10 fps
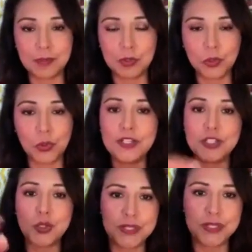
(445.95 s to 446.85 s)
amyloid
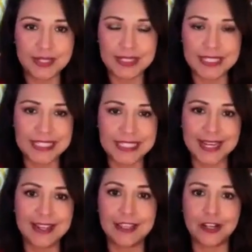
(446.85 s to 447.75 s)
so it doesn't
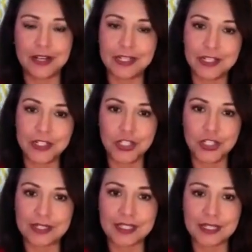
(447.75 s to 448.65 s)
stay there and
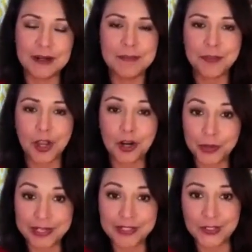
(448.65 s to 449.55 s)
congest our
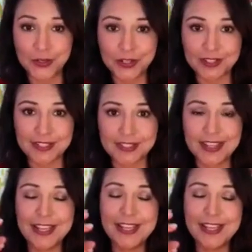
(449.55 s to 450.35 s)
brain circuits.